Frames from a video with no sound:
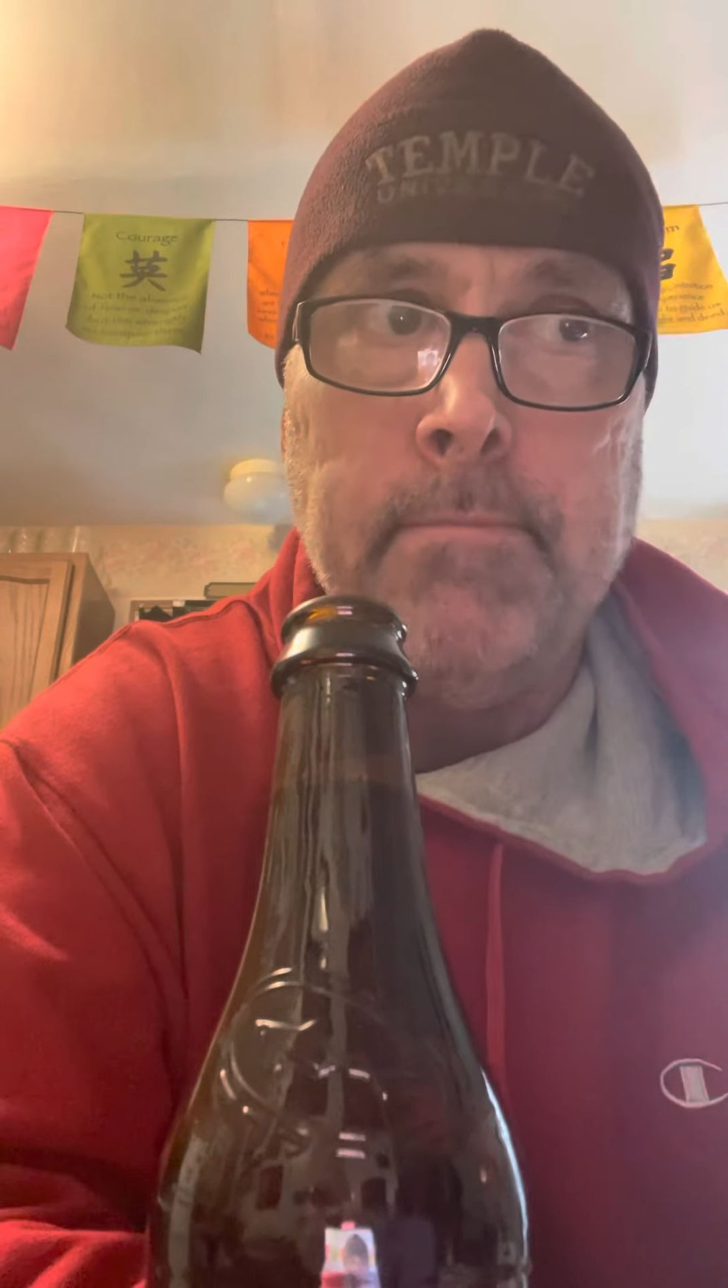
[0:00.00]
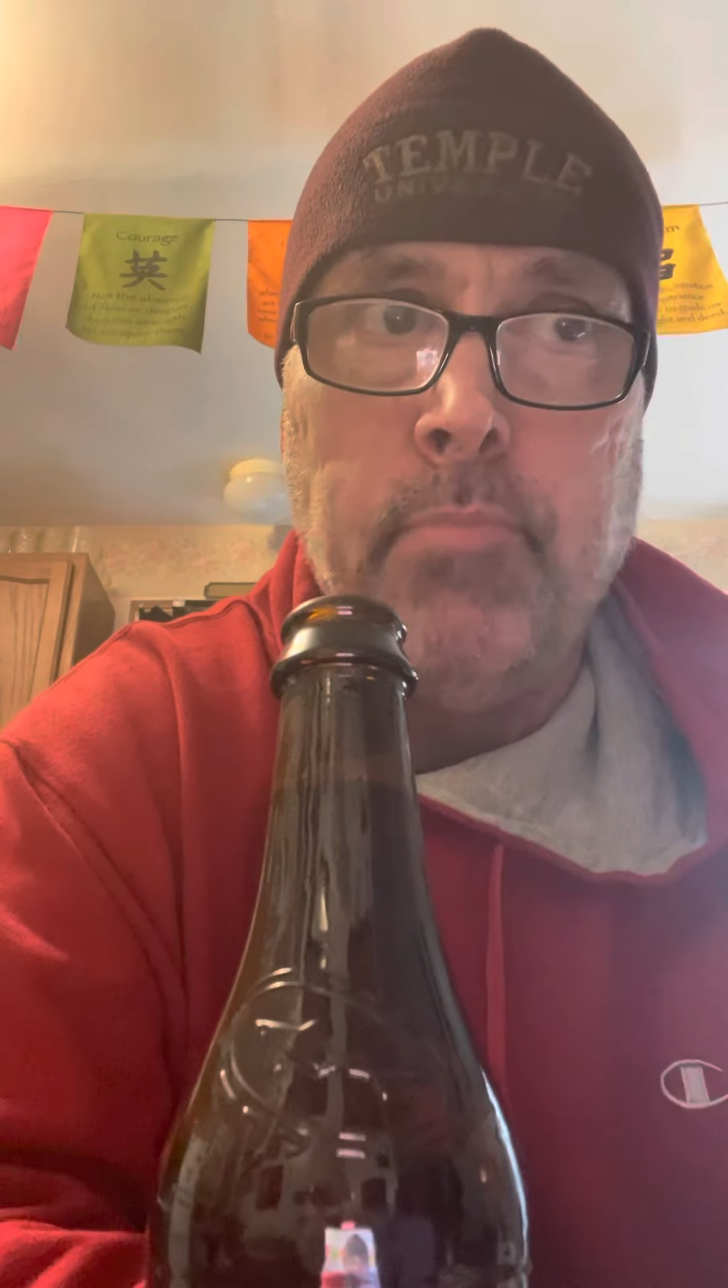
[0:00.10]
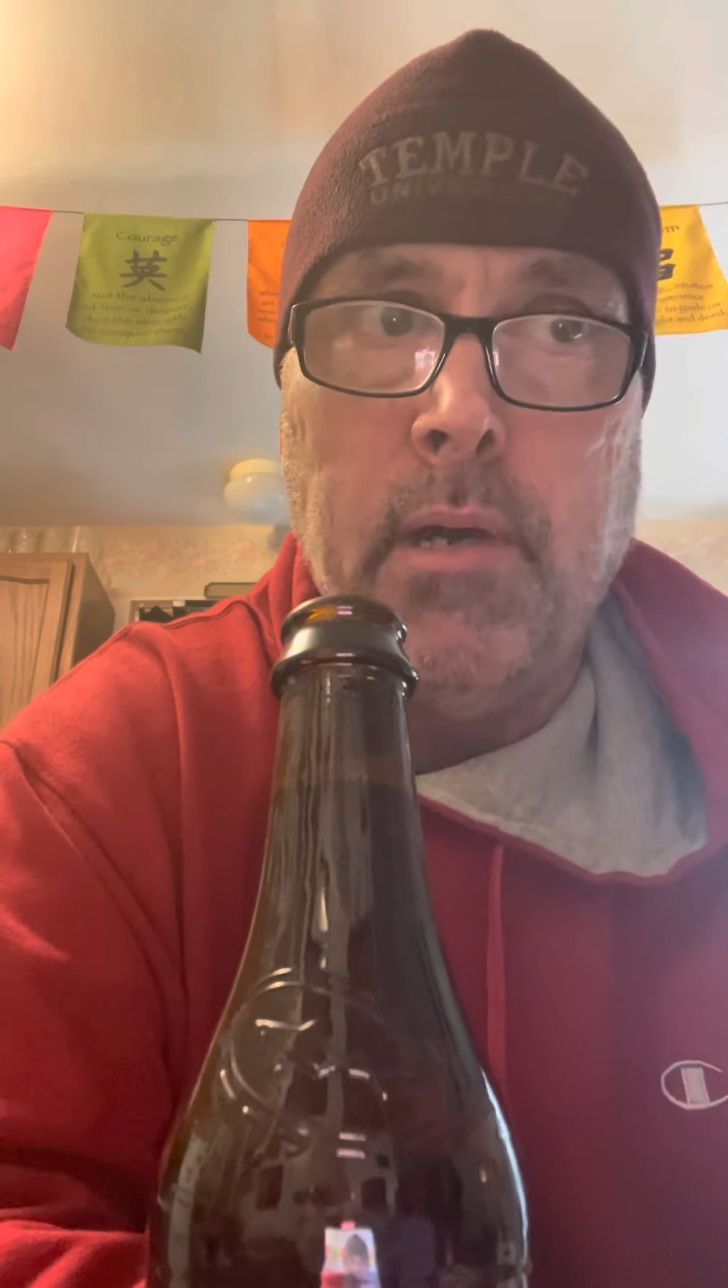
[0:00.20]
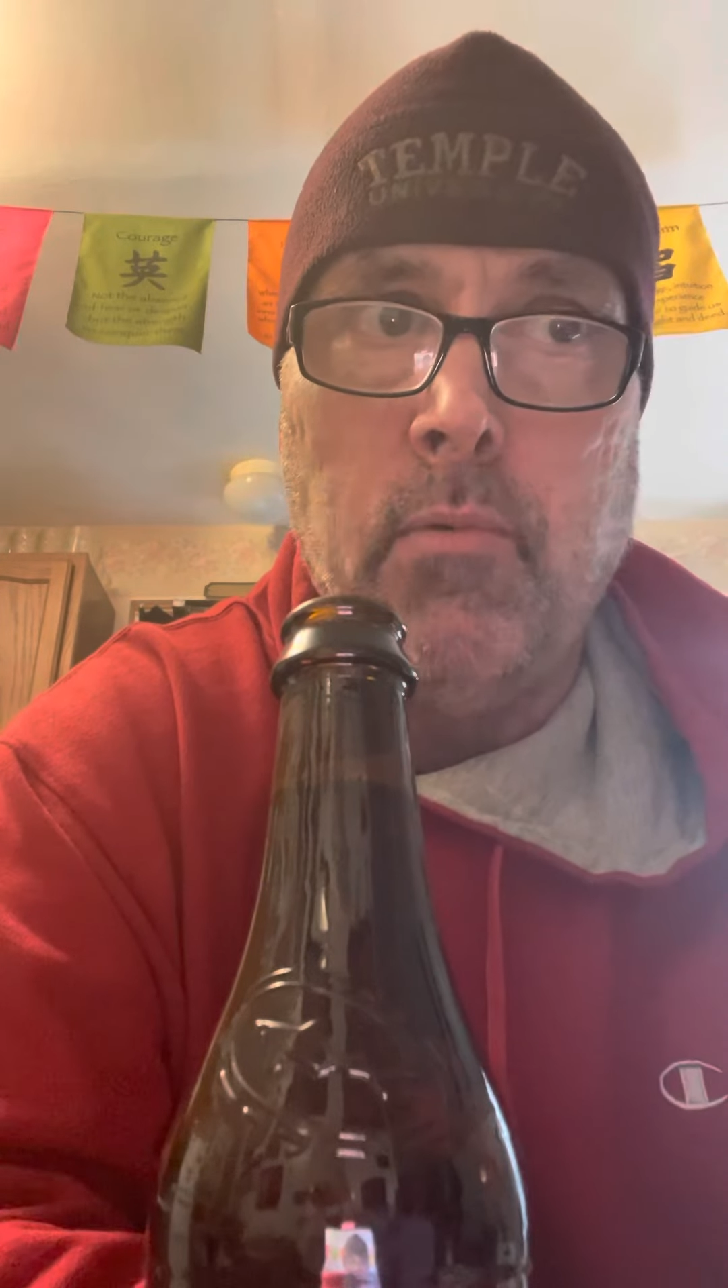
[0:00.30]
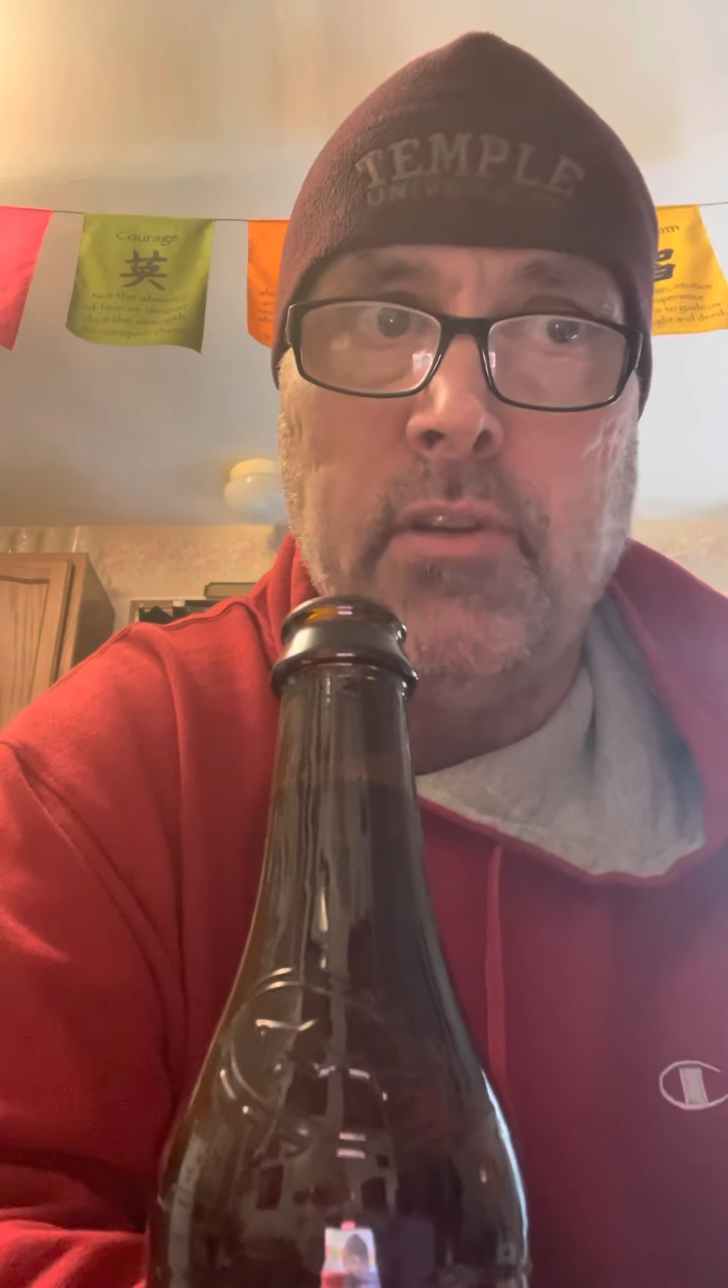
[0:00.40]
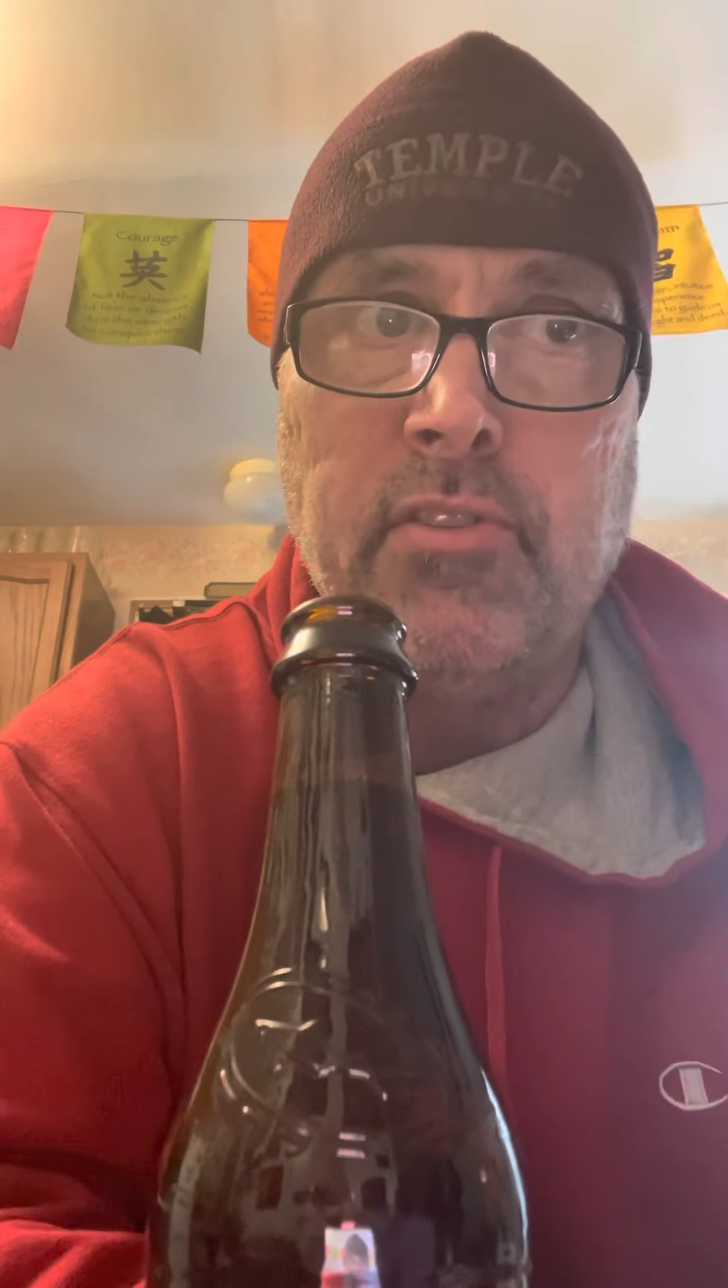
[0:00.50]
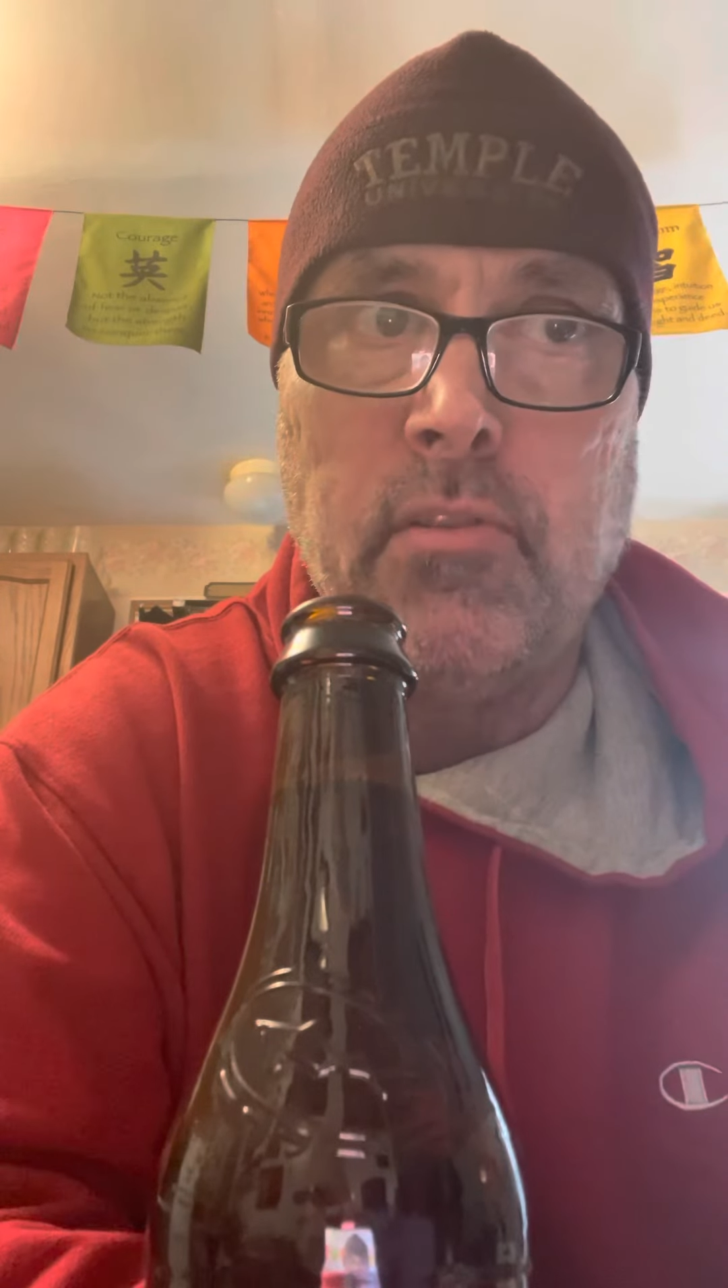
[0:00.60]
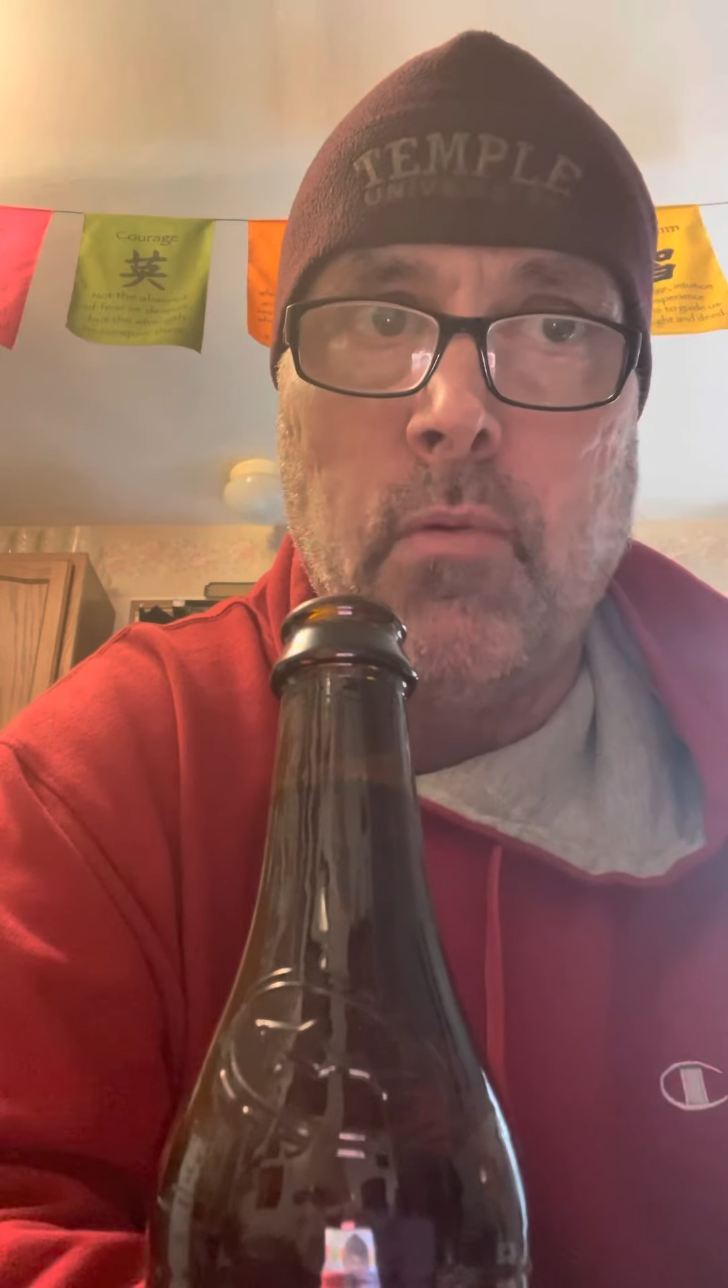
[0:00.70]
But once the